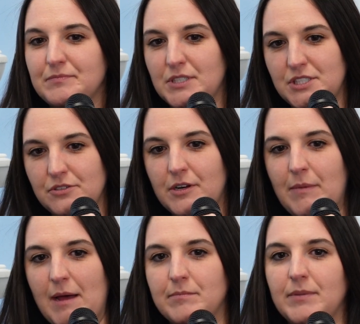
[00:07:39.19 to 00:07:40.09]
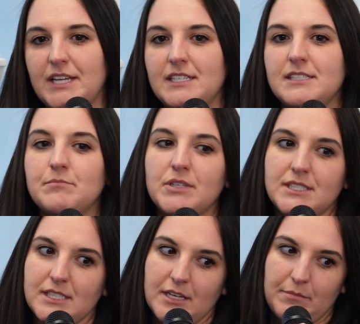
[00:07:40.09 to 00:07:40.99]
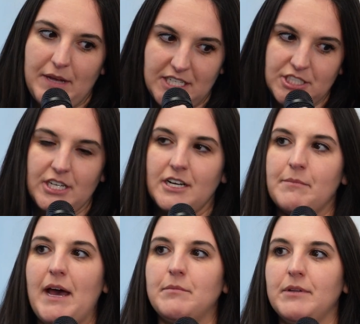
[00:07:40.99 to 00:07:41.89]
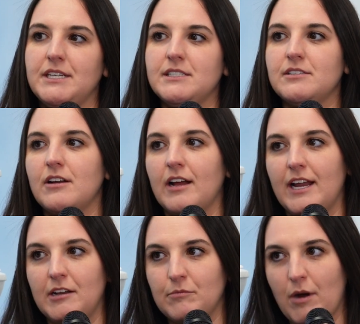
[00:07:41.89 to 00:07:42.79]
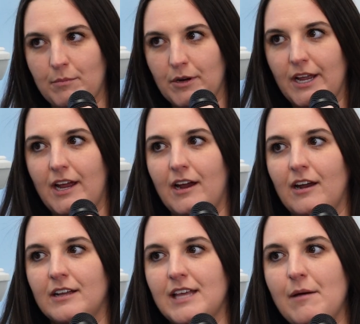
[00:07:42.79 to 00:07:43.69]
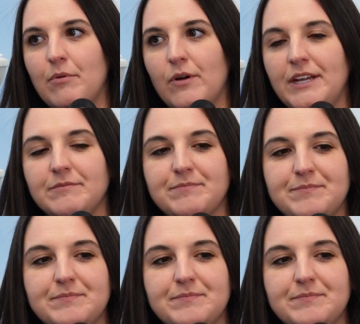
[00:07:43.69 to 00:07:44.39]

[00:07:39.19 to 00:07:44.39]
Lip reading: Puts you in a bad place, puts the patient in a bad place. They're not getting proper care at that point.